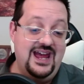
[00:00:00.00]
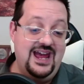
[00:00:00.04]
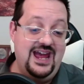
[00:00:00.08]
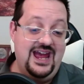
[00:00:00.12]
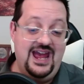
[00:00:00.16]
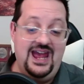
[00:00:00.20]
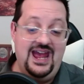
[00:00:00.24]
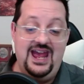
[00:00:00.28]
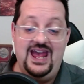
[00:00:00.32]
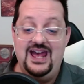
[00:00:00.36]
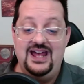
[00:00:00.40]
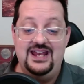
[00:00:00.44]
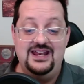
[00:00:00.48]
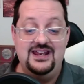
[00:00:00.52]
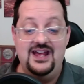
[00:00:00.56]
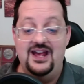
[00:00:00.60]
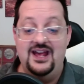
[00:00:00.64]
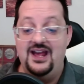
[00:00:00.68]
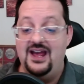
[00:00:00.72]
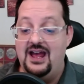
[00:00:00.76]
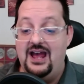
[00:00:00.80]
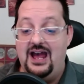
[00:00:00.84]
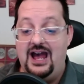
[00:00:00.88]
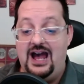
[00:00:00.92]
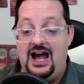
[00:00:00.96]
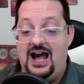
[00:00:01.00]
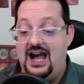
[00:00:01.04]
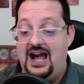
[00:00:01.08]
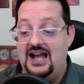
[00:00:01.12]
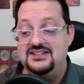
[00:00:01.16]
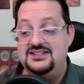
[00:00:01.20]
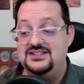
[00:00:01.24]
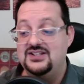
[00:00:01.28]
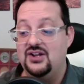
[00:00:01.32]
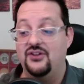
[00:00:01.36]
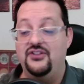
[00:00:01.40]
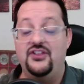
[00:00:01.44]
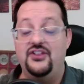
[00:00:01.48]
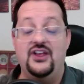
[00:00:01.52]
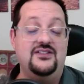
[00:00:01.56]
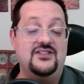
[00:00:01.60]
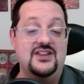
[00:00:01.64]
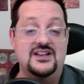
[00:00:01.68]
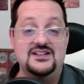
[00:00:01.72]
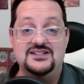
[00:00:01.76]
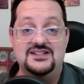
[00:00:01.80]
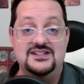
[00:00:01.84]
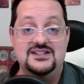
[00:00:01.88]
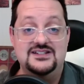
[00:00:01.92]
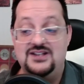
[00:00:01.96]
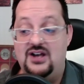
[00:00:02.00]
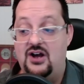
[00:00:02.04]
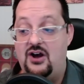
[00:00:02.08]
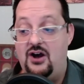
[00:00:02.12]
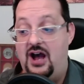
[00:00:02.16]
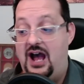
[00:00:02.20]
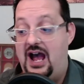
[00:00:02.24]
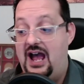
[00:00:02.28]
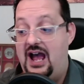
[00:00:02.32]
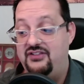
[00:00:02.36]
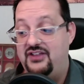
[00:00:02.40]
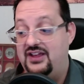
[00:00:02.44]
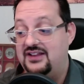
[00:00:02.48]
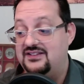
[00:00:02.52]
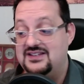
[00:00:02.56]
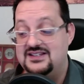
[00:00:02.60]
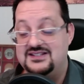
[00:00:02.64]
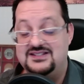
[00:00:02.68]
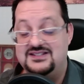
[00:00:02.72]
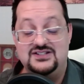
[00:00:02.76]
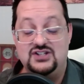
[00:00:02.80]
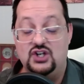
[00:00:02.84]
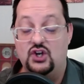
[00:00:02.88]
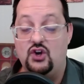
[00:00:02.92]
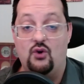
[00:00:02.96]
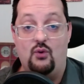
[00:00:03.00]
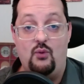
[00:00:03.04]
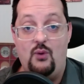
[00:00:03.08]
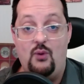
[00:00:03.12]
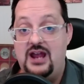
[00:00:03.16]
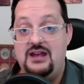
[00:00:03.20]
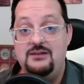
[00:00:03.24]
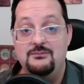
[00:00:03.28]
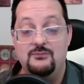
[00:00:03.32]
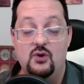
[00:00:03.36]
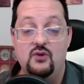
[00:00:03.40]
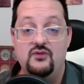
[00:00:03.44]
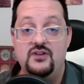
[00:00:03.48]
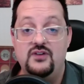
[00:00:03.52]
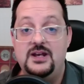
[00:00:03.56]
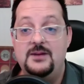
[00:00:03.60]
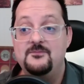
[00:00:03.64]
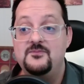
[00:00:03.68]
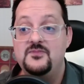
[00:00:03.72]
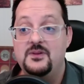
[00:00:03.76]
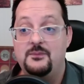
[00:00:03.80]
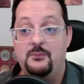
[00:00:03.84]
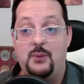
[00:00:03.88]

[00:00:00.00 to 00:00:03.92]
and I still think this is a great movie.